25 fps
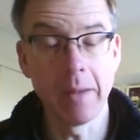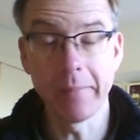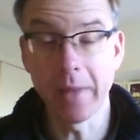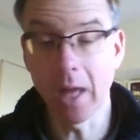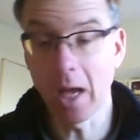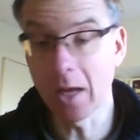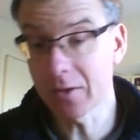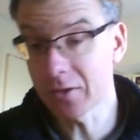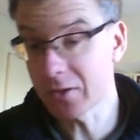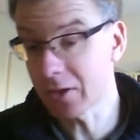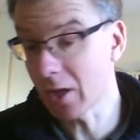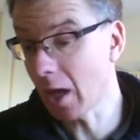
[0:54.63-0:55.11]

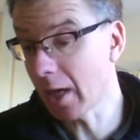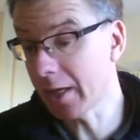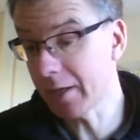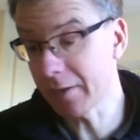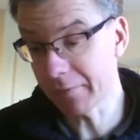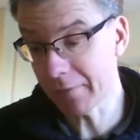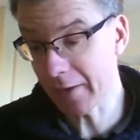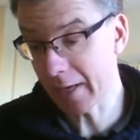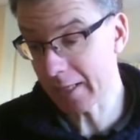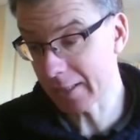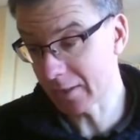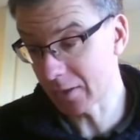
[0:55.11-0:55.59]
A side
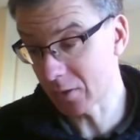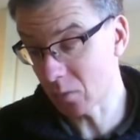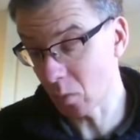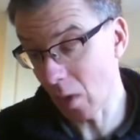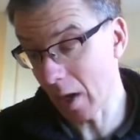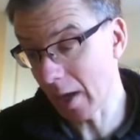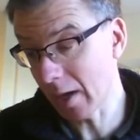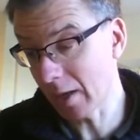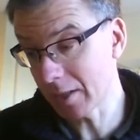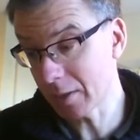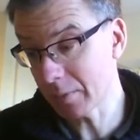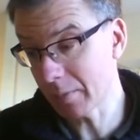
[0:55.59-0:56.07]
effect as
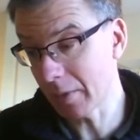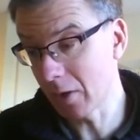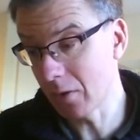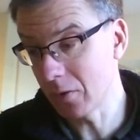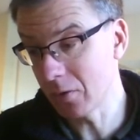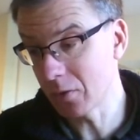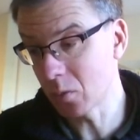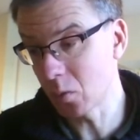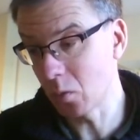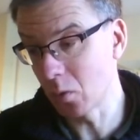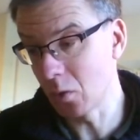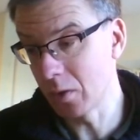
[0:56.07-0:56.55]
well, I
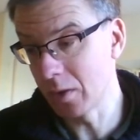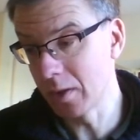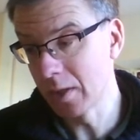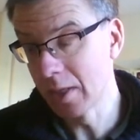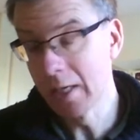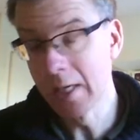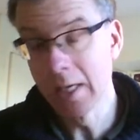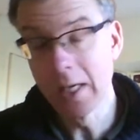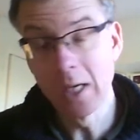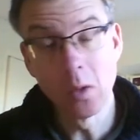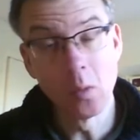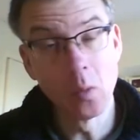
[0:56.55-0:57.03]
suppose,
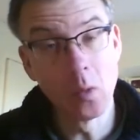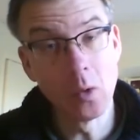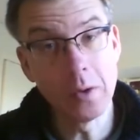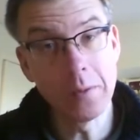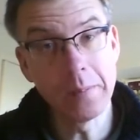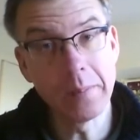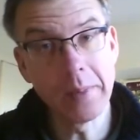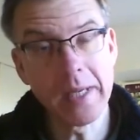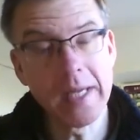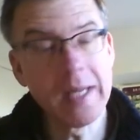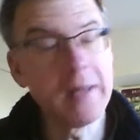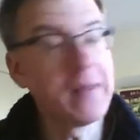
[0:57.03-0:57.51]
would
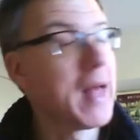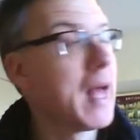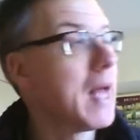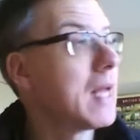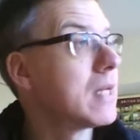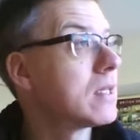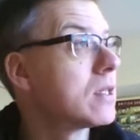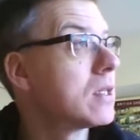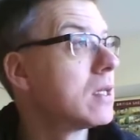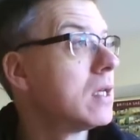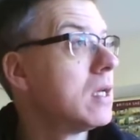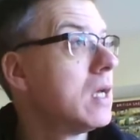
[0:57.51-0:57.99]
be
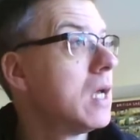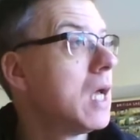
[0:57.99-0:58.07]
that